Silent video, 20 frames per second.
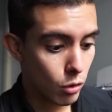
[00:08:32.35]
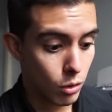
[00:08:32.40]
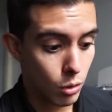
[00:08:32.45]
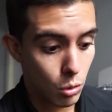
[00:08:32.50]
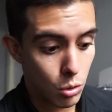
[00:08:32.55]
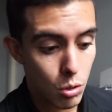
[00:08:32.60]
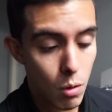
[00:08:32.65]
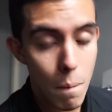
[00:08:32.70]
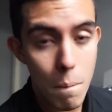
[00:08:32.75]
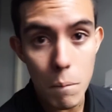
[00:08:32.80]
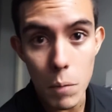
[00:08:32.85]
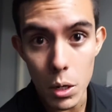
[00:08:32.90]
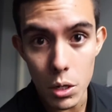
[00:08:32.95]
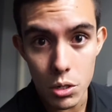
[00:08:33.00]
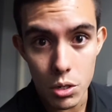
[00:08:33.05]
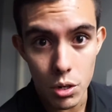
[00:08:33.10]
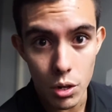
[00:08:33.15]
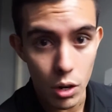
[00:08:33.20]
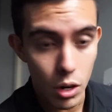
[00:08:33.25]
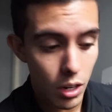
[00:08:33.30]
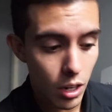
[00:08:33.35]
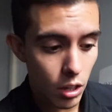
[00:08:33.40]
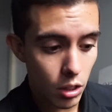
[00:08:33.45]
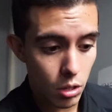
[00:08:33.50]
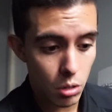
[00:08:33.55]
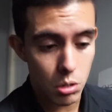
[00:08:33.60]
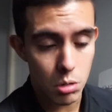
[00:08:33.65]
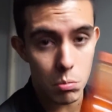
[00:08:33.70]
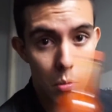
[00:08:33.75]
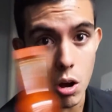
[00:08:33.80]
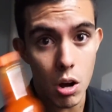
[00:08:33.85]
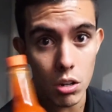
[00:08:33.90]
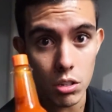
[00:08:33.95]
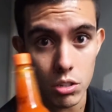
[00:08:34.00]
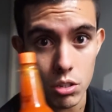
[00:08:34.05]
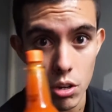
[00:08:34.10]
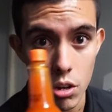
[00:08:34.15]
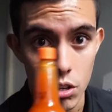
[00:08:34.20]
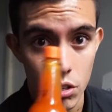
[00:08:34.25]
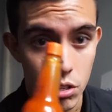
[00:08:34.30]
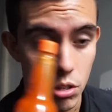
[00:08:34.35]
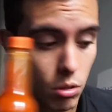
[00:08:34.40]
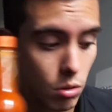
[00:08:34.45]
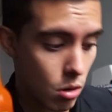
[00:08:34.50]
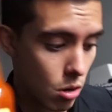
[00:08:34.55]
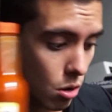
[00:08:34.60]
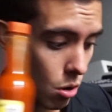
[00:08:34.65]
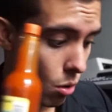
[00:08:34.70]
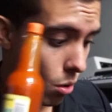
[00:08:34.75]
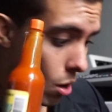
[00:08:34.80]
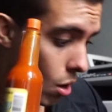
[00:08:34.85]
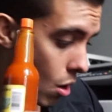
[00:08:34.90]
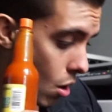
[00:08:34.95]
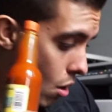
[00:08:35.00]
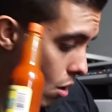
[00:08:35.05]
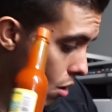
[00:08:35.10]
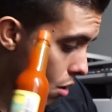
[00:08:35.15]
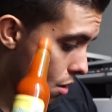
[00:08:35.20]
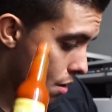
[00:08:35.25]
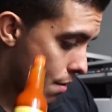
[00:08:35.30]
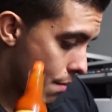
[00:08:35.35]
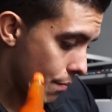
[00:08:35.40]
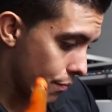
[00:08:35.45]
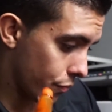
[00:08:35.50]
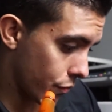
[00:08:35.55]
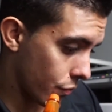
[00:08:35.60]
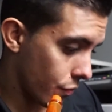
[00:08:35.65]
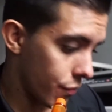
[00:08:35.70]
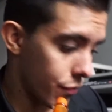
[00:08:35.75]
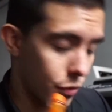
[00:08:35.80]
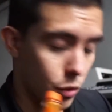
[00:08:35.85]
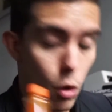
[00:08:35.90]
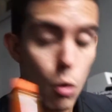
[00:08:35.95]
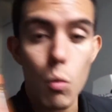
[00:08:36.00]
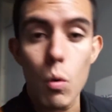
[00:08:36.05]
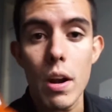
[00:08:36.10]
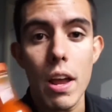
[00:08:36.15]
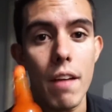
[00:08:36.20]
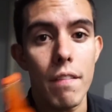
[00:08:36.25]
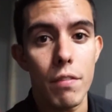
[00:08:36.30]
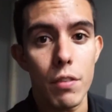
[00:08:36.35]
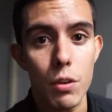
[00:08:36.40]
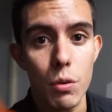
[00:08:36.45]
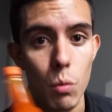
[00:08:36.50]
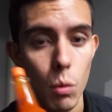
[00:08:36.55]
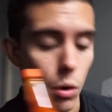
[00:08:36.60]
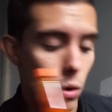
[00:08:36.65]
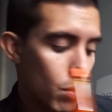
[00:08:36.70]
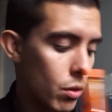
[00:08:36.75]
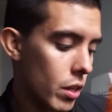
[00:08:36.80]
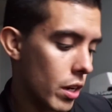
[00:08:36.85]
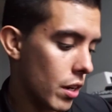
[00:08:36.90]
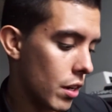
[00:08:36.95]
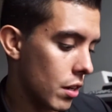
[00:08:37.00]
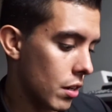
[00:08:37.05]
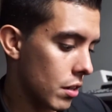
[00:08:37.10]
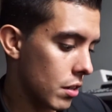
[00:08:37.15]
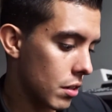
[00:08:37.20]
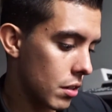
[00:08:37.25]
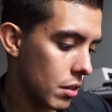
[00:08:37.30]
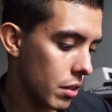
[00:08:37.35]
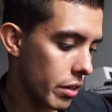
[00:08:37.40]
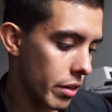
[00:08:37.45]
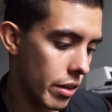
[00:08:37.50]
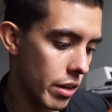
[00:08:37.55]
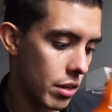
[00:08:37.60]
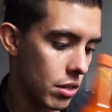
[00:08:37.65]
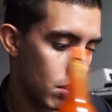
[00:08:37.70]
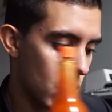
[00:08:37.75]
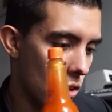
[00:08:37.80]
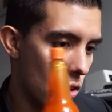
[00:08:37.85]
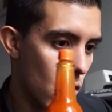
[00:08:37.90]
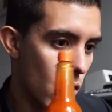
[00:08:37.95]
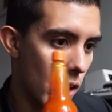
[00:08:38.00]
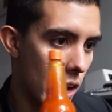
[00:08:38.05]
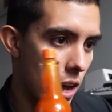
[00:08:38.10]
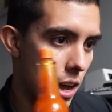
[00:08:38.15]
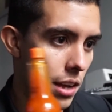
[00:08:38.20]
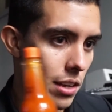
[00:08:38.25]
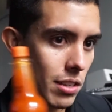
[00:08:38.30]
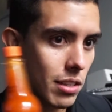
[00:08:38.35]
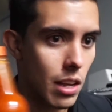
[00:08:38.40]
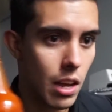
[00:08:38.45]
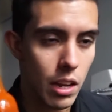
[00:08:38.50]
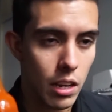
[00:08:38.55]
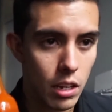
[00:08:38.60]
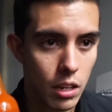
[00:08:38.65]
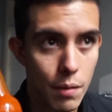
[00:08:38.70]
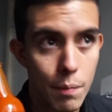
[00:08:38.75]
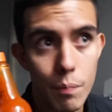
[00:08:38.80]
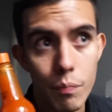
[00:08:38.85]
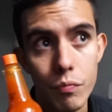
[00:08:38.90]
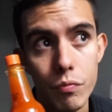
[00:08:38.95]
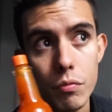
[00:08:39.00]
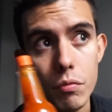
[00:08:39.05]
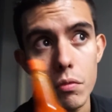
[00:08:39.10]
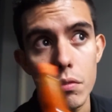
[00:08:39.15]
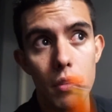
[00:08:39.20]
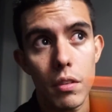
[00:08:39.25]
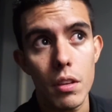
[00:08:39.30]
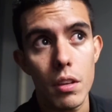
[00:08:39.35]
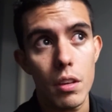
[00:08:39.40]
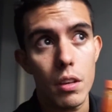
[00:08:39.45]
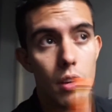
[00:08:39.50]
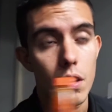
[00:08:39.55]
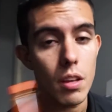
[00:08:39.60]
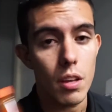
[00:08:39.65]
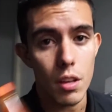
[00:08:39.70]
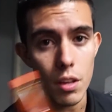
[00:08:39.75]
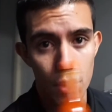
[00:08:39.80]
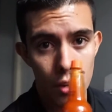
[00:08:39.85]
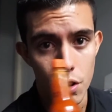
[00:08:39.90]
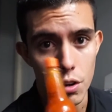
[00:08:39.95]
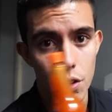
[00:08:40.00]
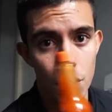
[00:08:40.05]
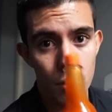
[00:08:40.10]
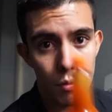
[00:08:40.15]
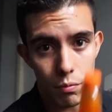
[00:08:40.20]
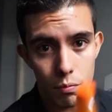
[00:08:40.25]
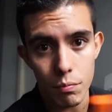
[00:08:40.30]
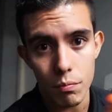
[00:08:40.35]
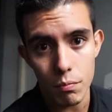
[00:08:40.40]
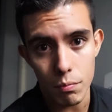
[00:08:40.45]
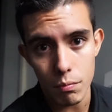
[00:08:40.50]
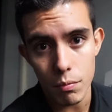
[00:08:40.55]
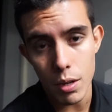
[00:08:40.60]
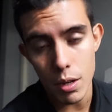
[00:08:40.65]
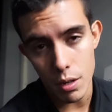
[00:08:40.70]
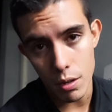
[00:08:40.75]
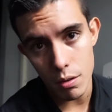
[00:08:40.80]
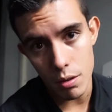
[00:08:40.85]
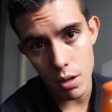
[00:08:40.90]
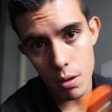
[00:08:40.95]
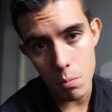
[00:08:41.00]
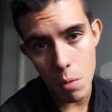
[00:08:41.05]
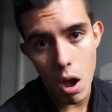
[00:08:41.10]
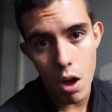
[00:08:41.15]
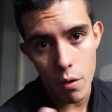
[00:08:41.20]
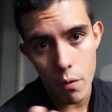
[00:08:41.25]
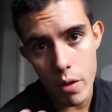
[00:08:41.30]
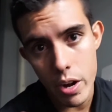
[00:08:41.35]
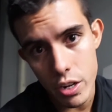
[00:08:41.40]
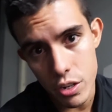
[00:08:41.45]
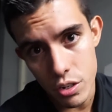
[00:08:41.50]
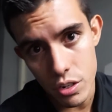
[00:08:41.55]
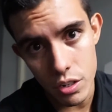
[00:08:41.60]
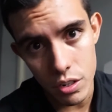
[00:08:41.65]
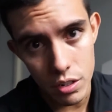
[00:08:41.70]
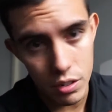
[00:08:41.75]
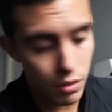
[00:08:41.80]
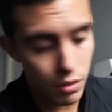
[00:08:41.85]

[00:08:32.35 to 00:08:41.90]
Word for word: throw some mustard on it throw some hot sauce throw throw whatever you want on there as long as like you're in moderation